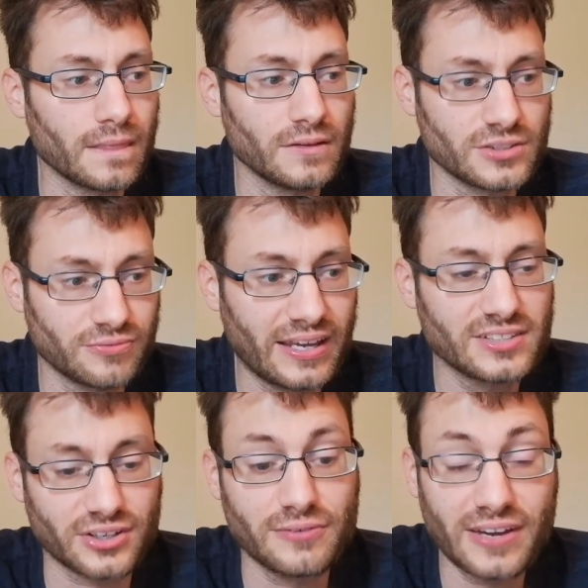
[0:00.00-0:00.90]

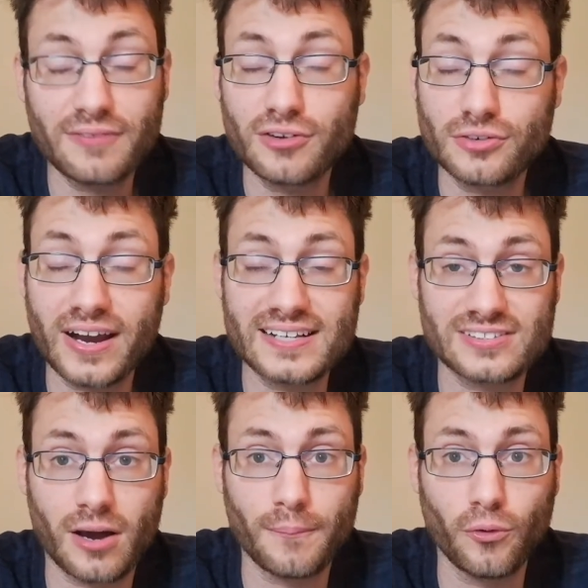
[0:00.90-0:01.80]
Think of a great
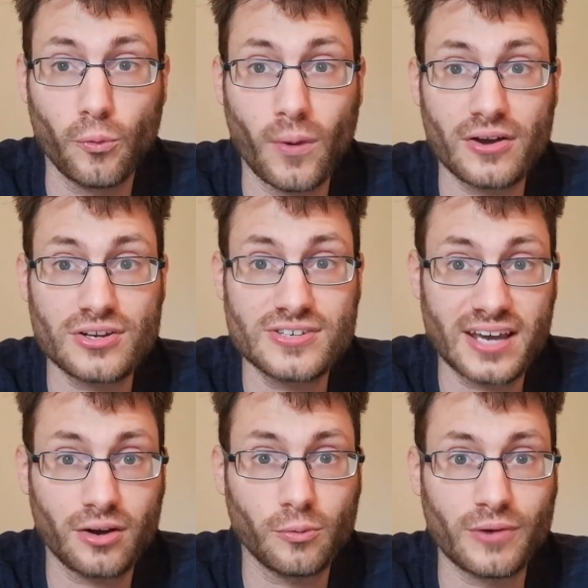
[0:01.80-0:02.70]
example where you
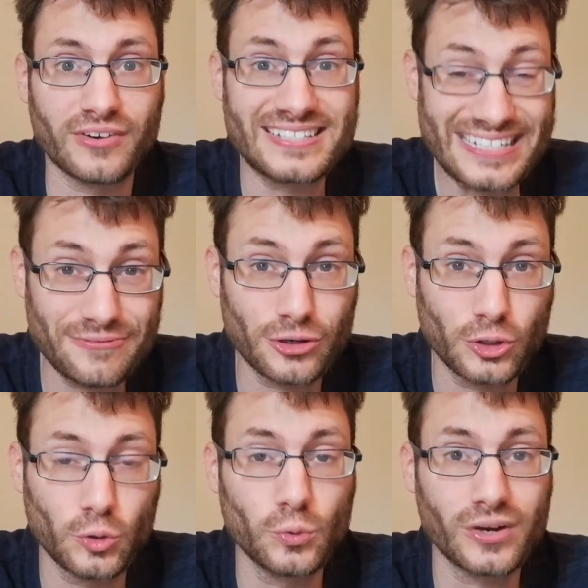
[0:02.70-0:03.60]
dealt with a
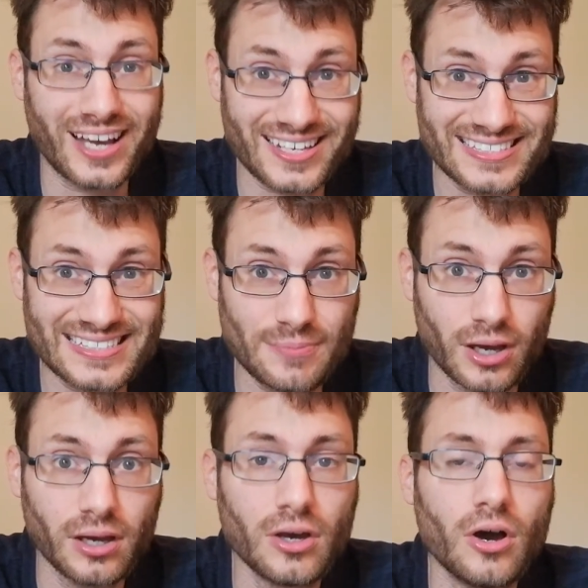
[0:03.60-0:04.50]
difficult
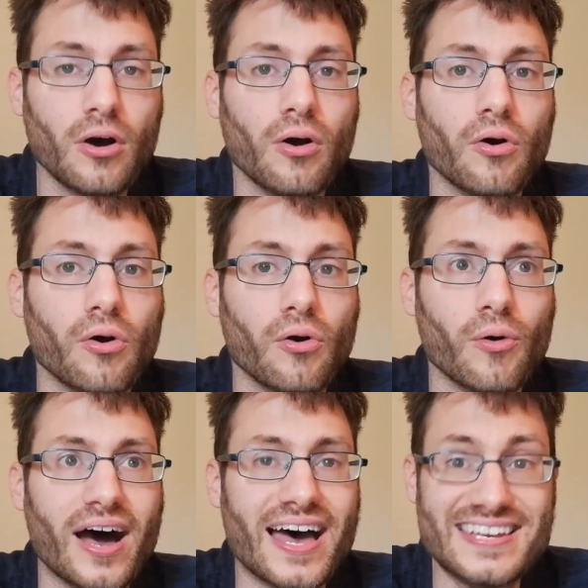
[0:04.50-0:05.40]
customer or
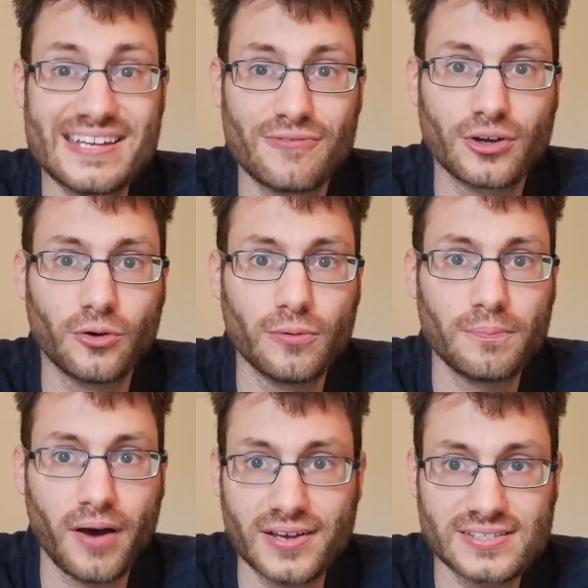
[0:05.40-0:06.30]
a difficult
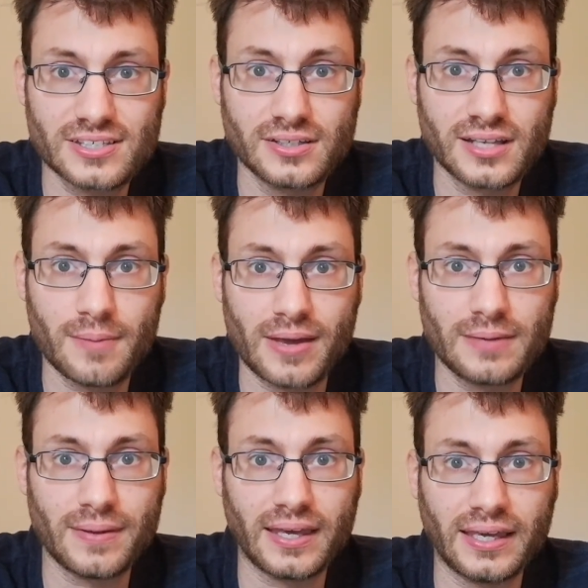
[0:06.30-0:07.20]
person that
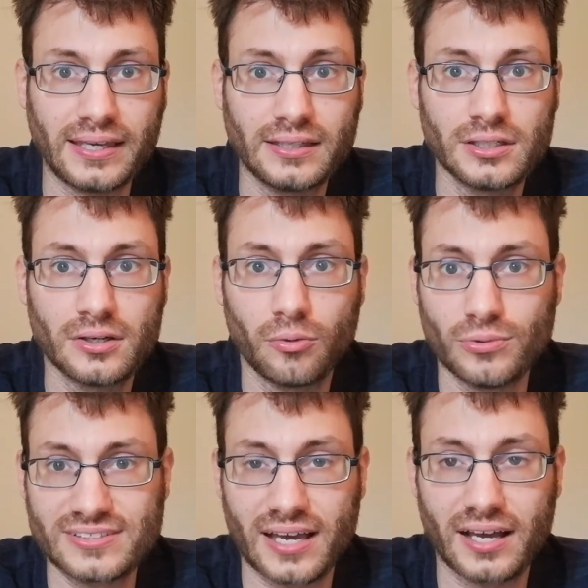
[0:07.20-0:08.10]
maybe
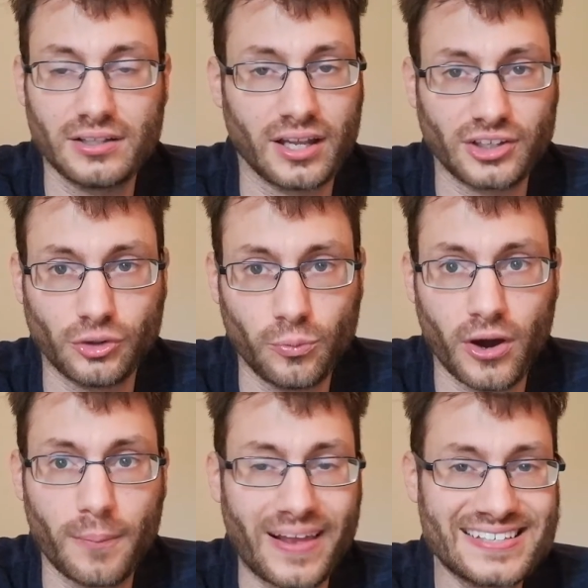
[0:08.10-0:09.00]
was at like your
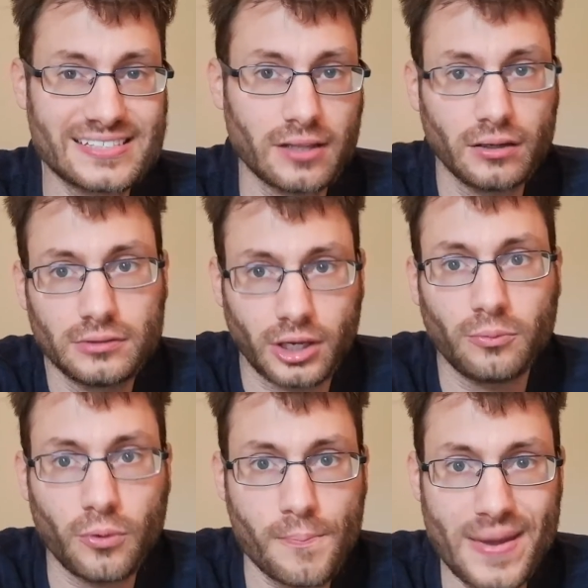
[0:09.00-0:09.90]
workplace. Don't go
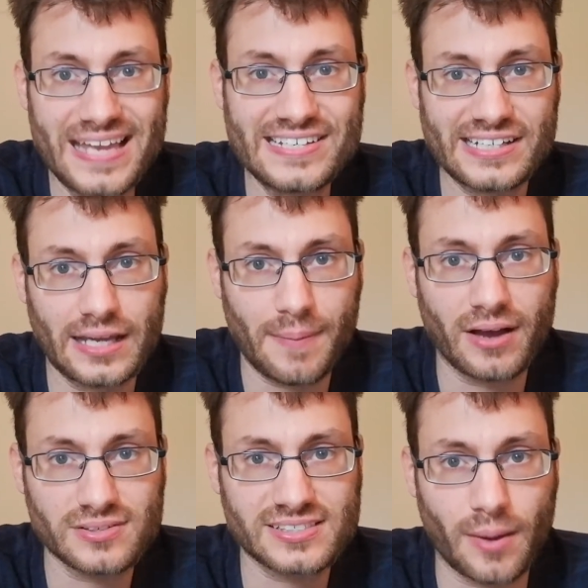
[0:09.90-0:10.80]
all bitchy
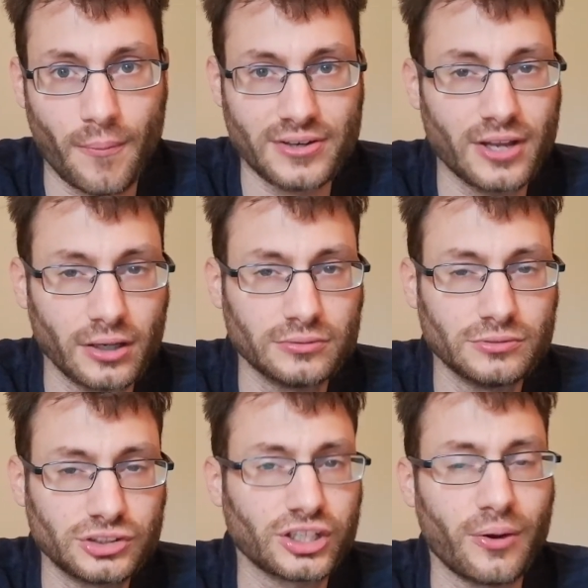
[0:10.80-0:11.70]
about someone, don't
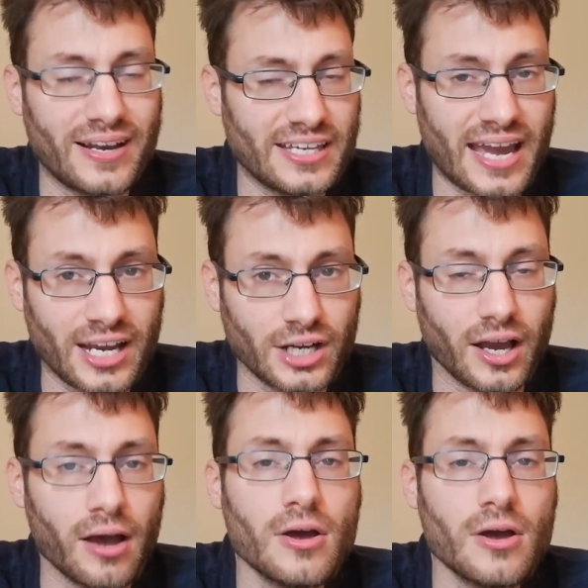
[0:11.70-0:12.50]
show any anger,